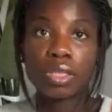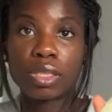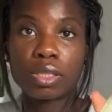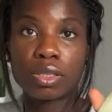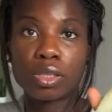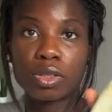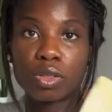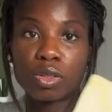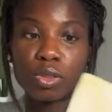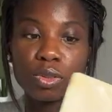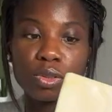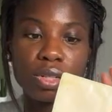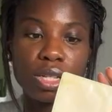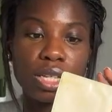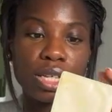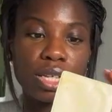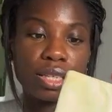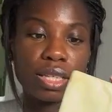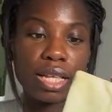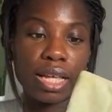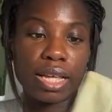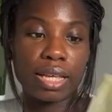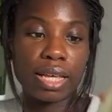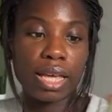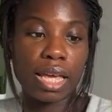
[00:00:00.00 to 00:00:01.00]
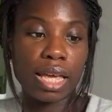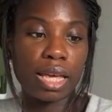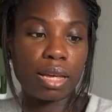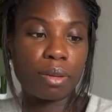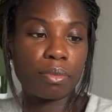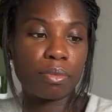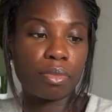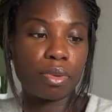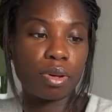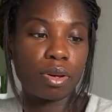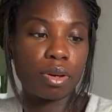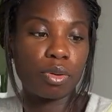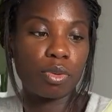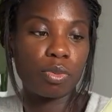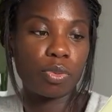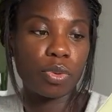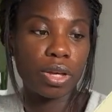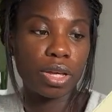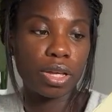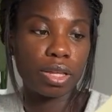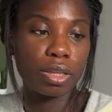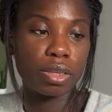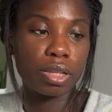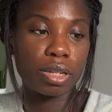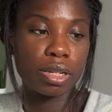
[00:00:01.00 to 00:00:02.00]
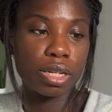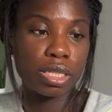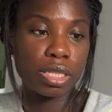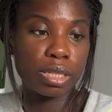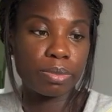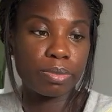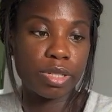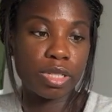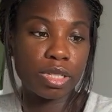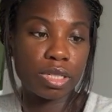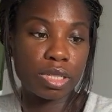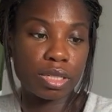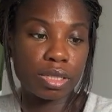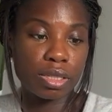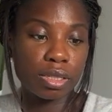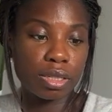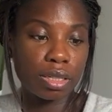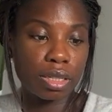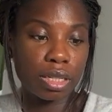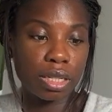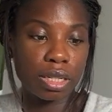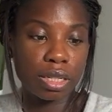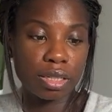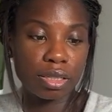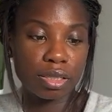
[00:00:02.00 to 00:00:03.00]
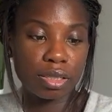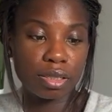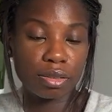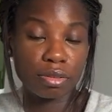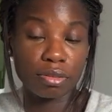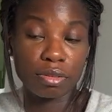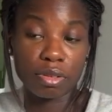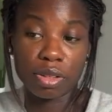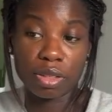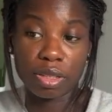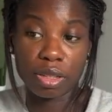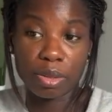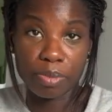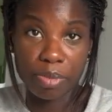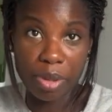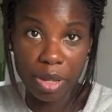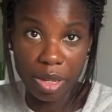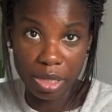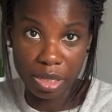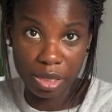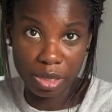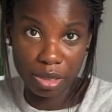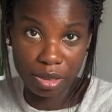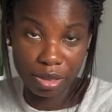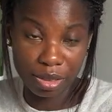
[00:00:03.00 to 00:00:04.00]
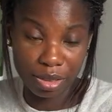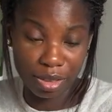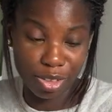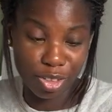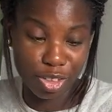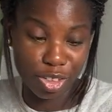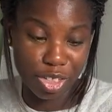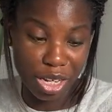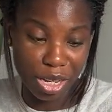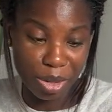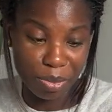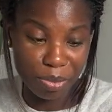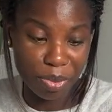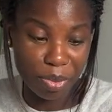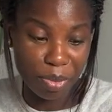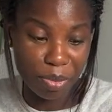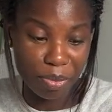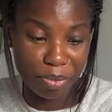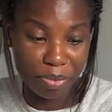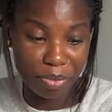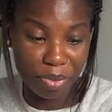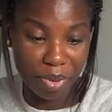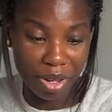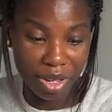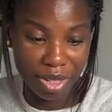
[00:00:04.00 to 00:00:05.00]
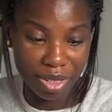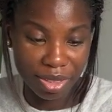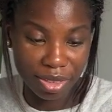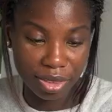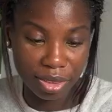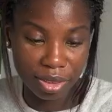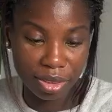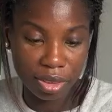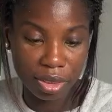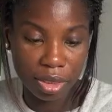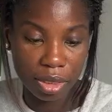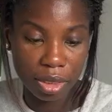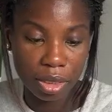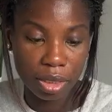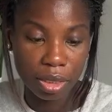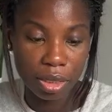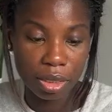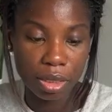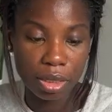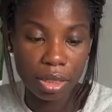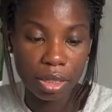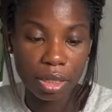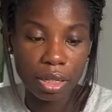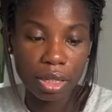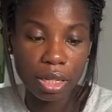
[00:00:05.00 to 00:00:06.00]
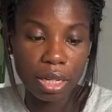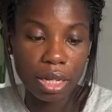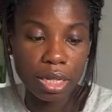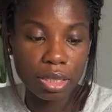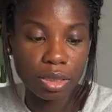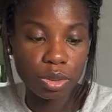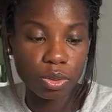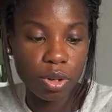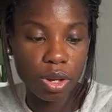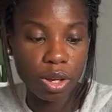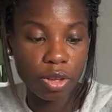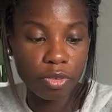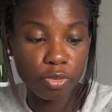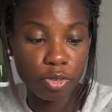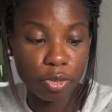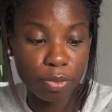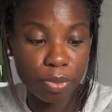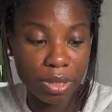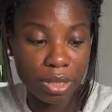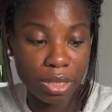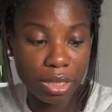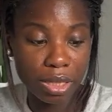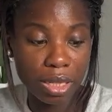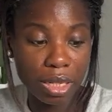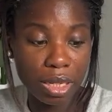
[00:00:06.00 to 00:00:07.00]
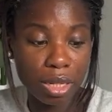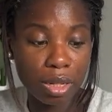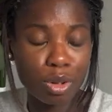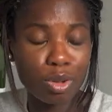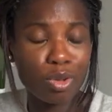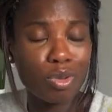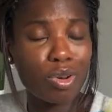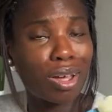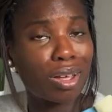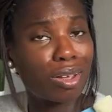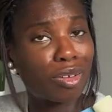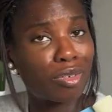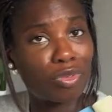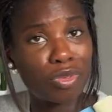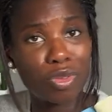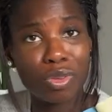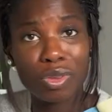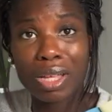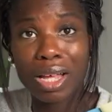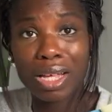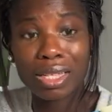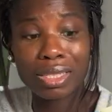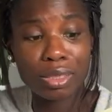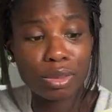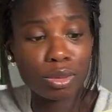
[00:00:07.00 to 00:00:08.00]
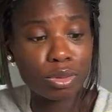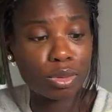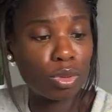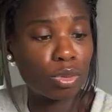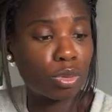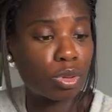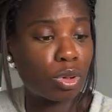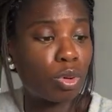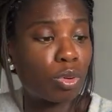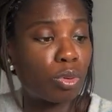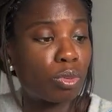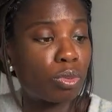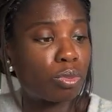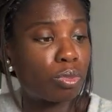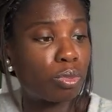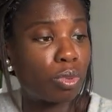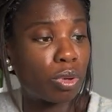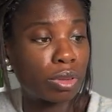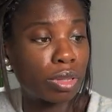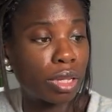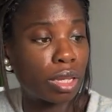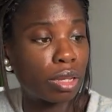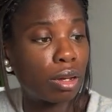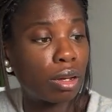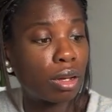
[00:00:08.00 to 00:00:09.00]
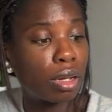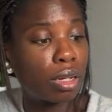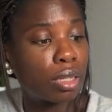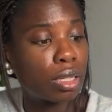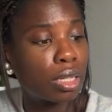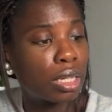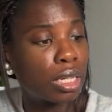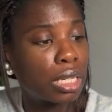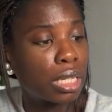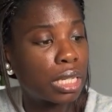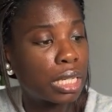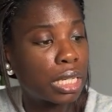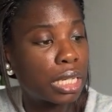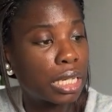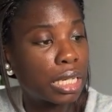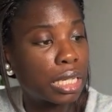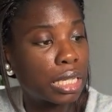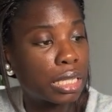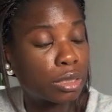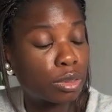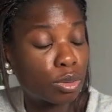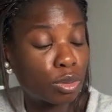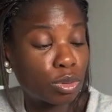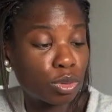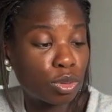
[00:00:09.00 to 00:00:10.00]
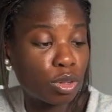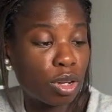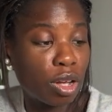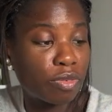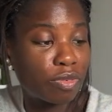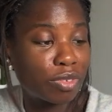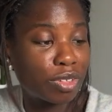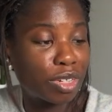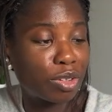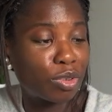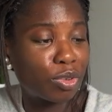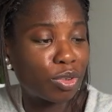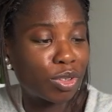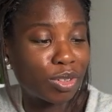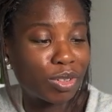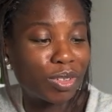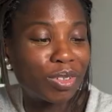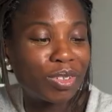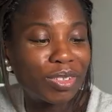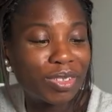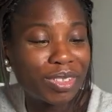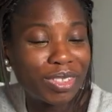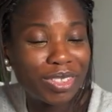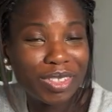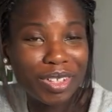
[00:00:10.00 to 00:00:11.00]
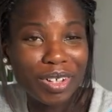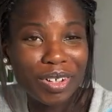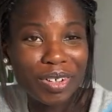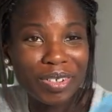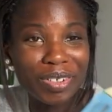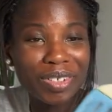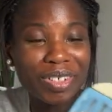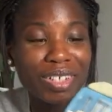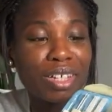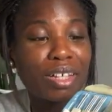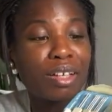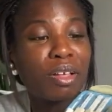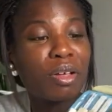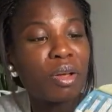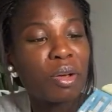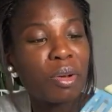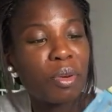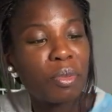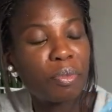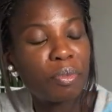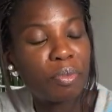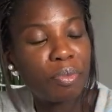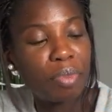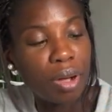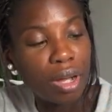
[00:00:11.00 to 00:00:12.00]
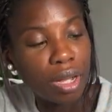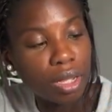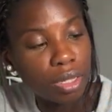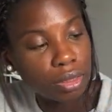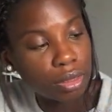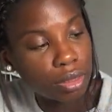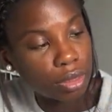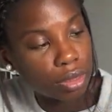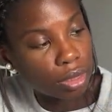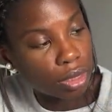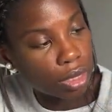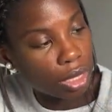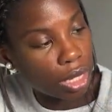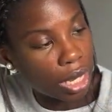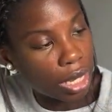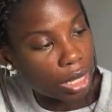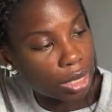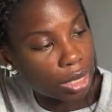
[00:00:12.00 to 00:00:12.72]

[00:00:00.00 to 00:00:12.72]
is the toolkit that came with the knitting machine. It's not in the best shape, but it has quite a few bits in here, quite a few that I still don't know what they are. It's also covered in oil, so. But I